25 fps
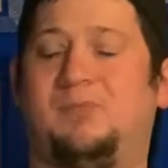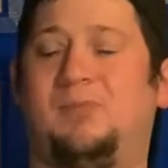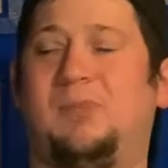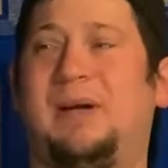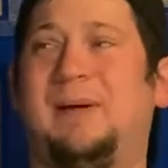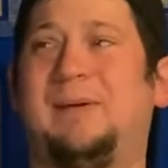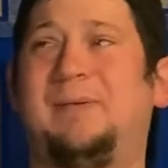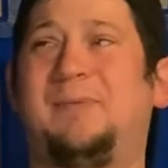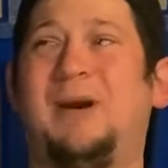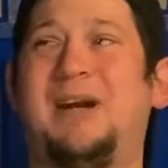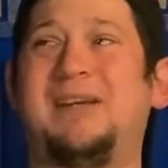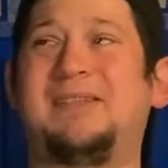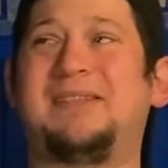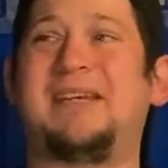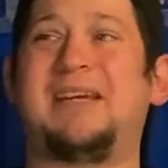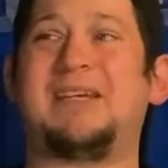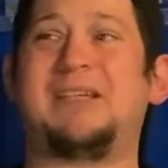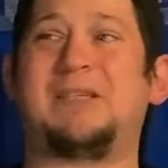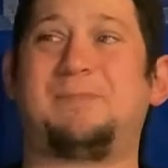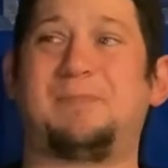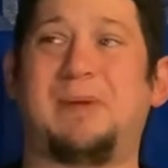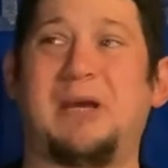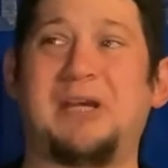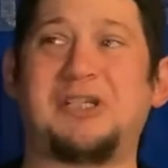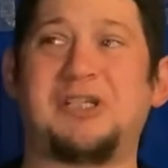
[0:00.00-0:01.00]
I want to say
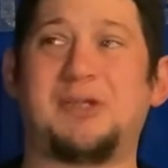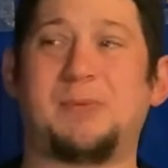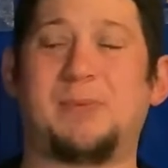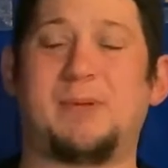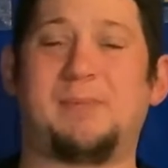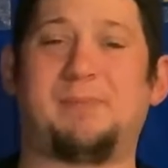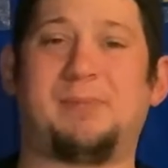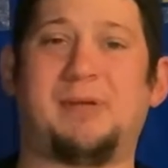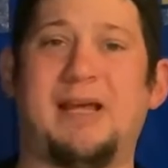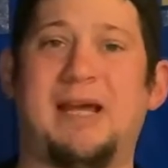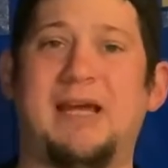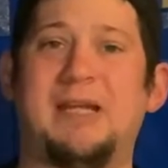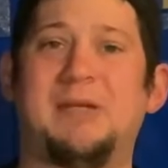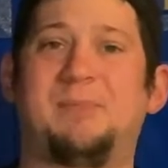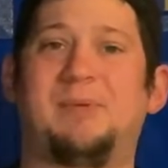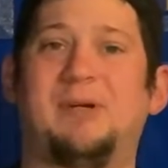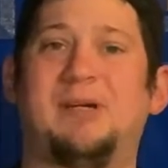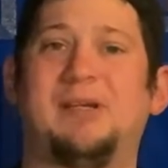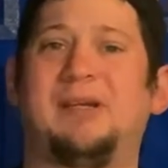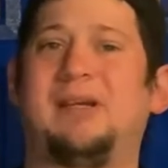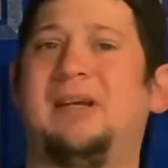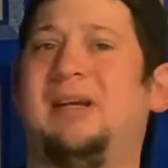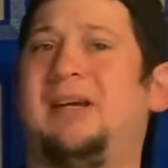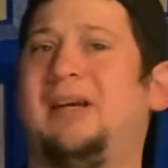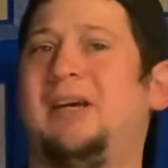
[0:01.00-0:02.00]
especially with blend,
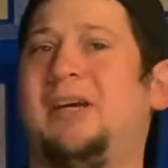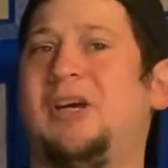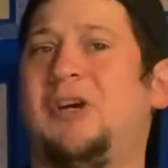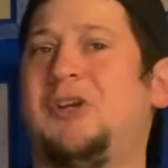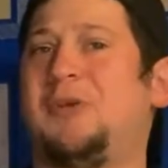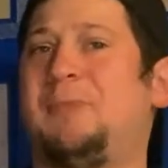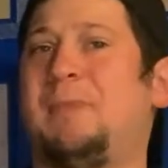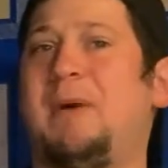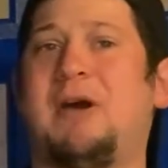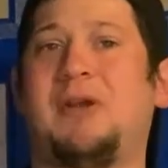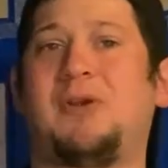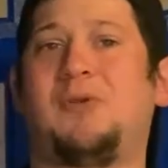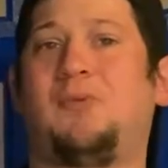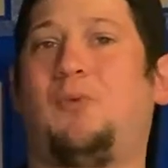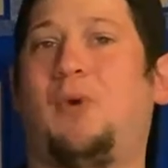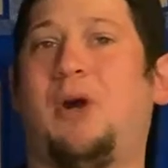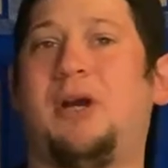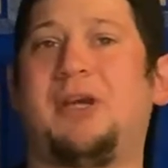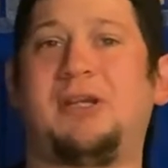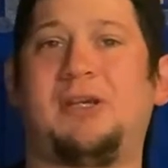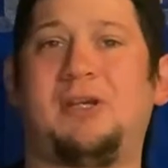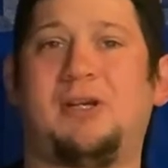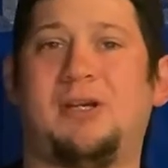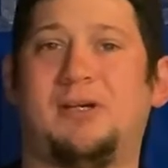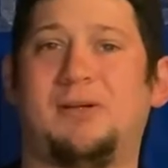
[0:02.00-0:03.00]
but no matter
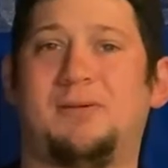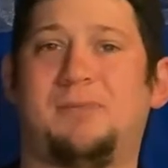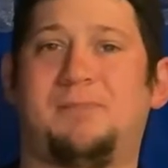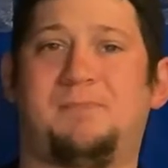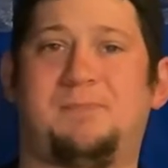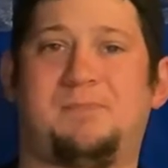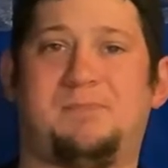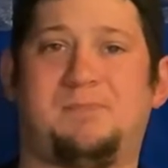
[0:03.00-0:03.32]
what you're